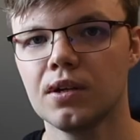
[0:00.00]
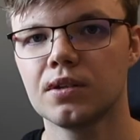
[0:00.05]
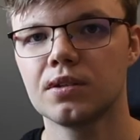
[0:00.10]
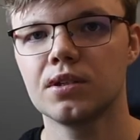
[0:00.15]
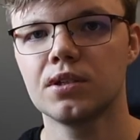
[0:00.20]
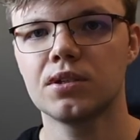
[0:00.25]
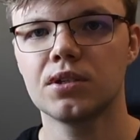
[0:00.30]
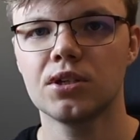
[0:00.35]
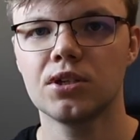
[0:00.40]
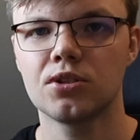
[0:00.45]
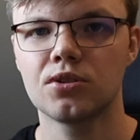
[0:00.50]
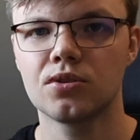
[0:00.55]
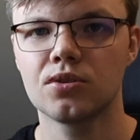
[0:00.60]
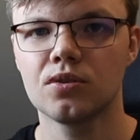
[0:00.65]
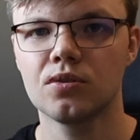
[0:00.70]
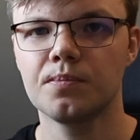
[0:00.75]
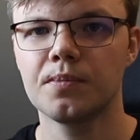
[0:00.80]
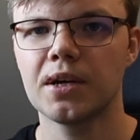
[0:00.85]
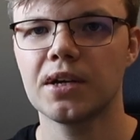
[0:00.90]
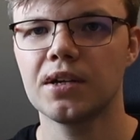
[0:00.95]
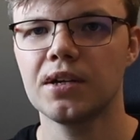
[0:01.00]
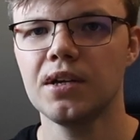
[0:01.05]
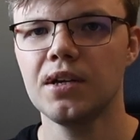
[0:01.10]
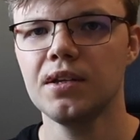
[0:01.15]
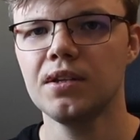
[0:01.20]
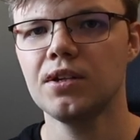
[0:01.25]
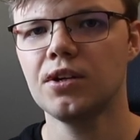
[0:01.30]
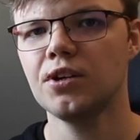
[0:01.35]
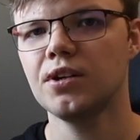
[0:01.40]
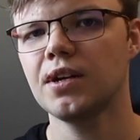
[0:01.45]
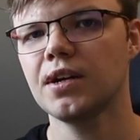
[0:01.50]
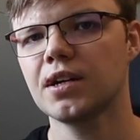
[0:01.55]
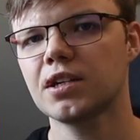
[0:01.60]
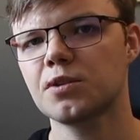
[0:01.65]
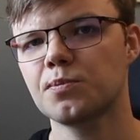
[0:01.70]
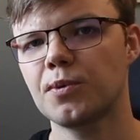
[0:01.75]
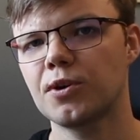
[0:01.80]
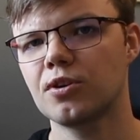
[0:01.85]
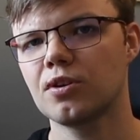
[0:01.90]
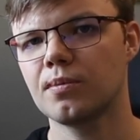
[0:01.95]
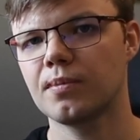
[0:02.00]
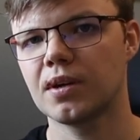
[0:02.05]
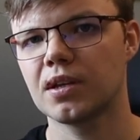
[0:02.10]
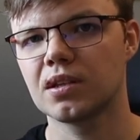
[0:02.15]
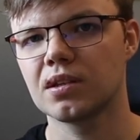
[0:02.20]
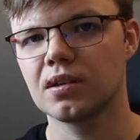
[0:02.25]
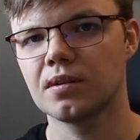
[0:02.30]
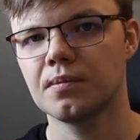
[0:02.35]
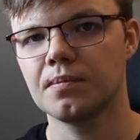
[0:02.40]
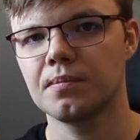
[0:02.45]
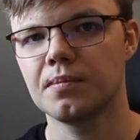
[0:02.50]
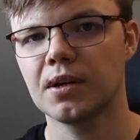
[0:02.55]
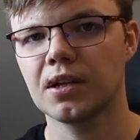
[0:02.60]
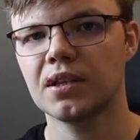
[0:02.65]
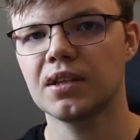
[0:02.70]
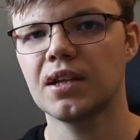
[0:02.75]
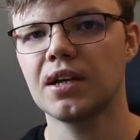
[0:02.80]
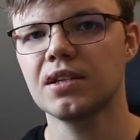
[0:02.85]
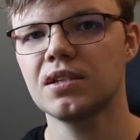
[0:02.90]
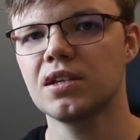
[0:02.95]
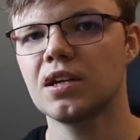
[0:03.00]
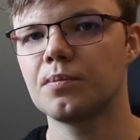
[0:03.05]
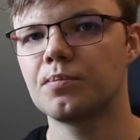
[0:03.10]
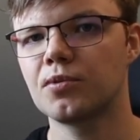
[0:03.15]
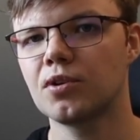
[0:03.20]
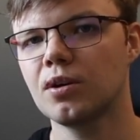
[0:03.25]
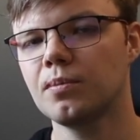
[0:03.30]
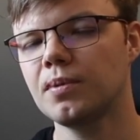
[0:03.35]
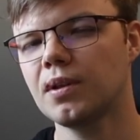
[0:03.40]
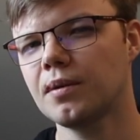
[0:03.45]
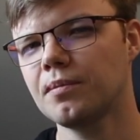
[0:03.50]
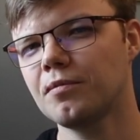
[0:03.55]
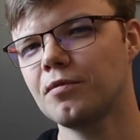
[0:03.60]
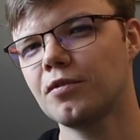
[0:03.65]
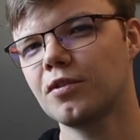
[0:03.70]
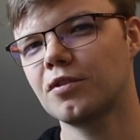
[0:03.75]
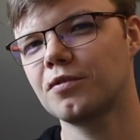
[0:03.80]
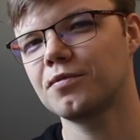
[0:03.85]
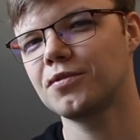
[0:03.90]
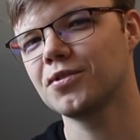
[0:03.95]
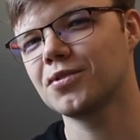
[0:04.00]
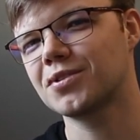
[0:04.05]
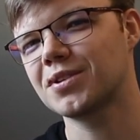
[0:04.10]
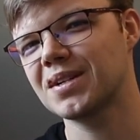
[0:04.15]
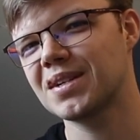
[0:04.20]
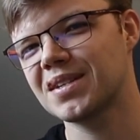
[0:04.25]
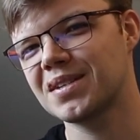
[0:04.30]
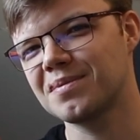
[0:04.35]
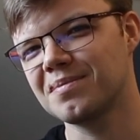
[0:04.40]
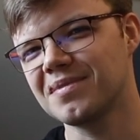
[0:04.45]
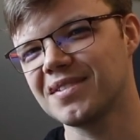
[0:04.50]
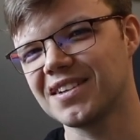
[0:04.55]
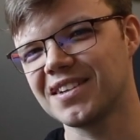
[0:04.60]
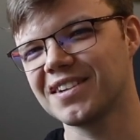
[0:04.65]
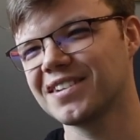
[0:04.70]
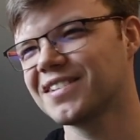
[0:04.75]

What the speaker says: This issue might hinder the experiment, but that's a problem for future SPI.